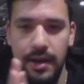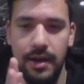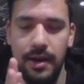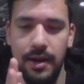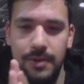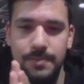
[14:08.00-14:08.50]

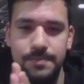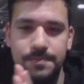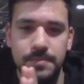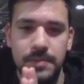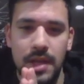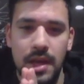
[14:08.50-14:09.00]
I'm
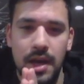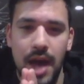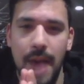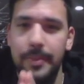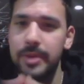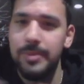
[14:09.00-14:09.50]

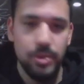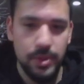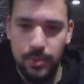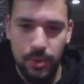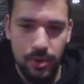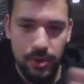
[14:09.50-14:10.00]
going to be doing
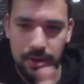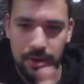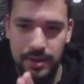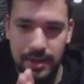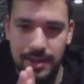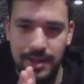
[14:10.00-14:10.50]

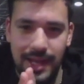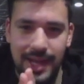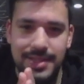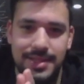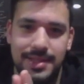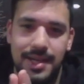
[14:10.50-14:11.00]
more. Like
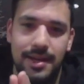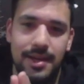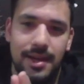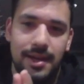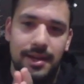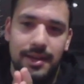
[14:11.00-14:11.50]
I said,
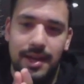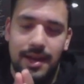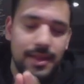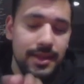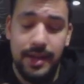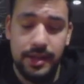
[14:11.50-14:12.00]
again, I
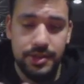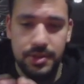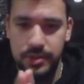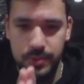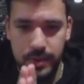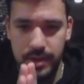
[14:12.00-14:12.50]
think
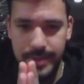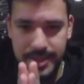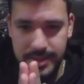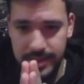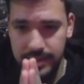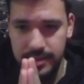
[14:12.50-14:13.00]
Kashtira is one of the
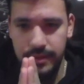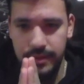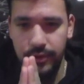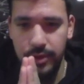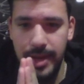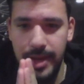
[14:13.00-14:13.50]
best decks in the
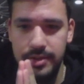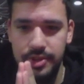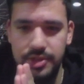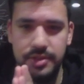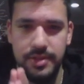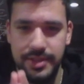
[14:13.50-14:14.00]
format.
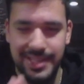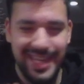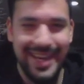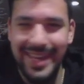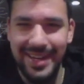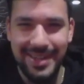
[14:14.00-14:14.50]
Just it's like
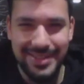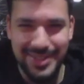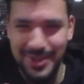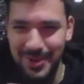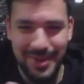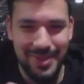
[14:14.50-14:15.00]
hidden. It's
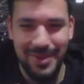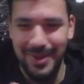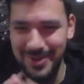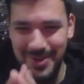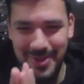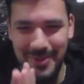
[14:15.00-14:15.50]

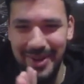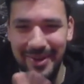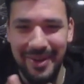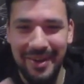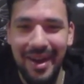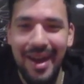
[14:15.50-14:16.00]
under the radar.